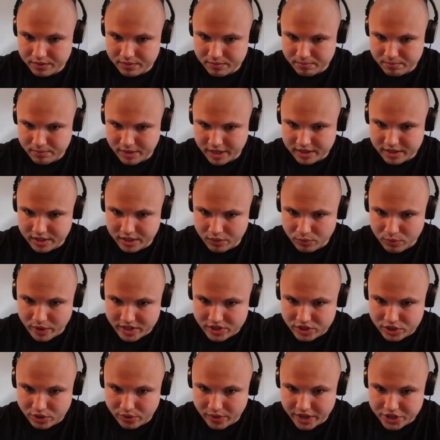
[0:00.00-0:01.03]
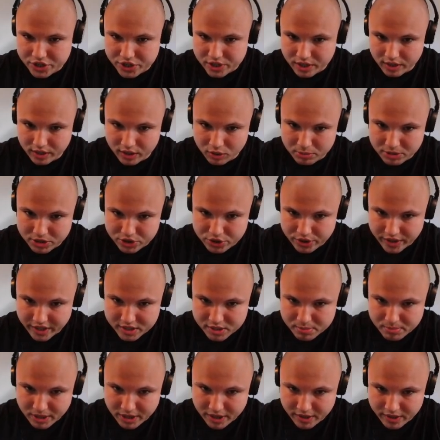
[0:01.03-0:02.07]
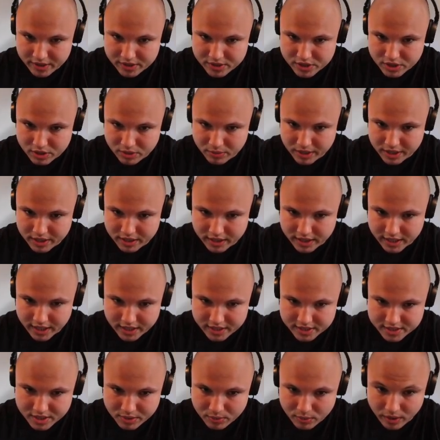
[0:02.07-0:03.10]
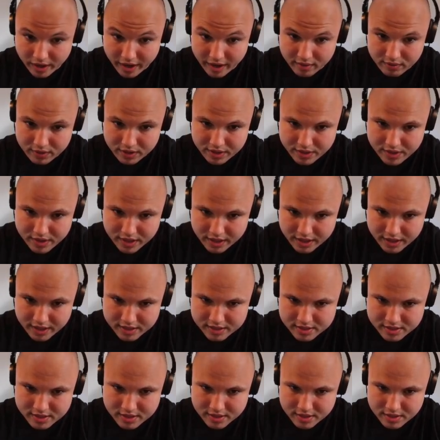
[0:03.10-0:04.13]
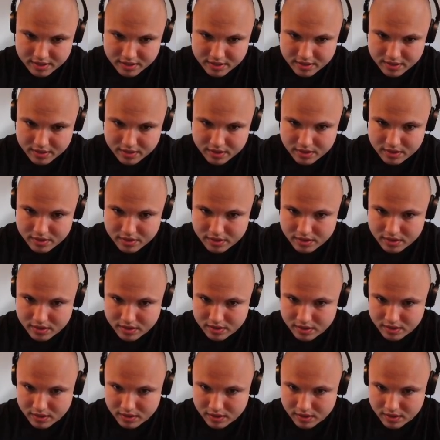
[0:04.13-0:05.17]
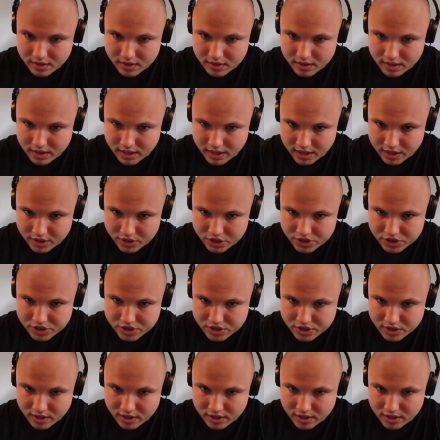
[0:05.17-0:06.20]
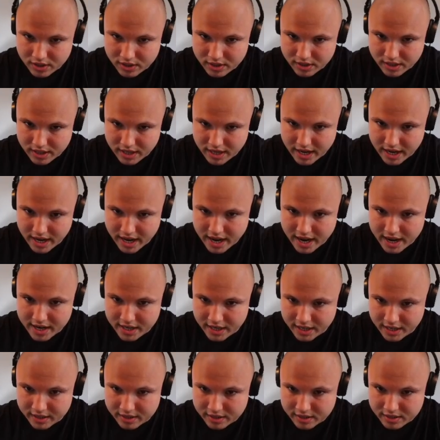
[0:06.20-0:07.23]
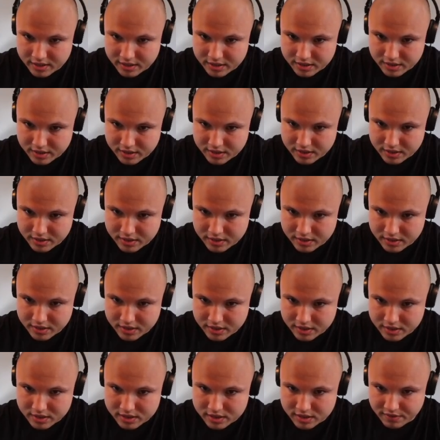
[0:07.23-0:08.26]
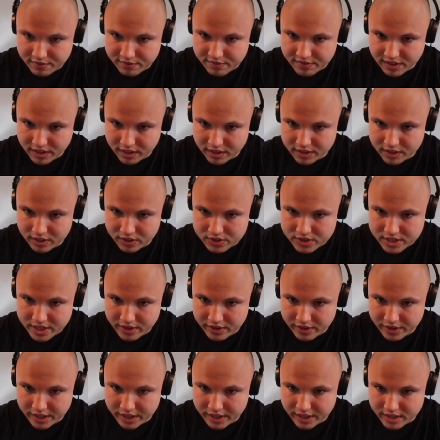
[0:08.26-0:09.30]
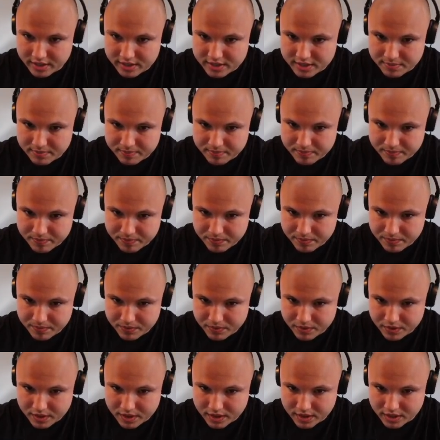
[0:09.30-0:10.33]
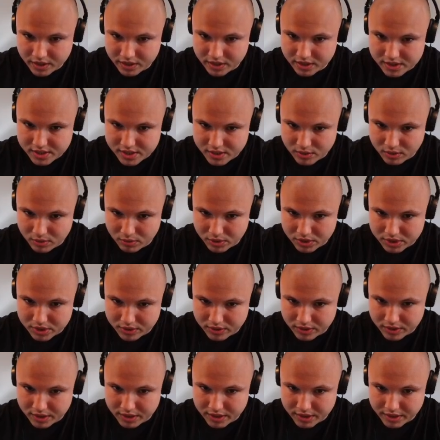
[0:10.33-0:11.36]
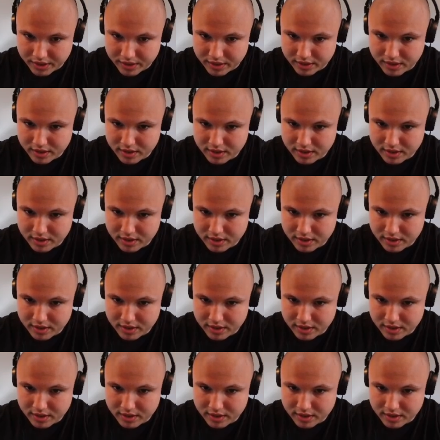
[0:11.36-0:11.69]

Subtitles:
Make the restoration a little bit transparent so we can kind of see where everything is. And just start adding to fill in those areas. And you can see what we're doing here.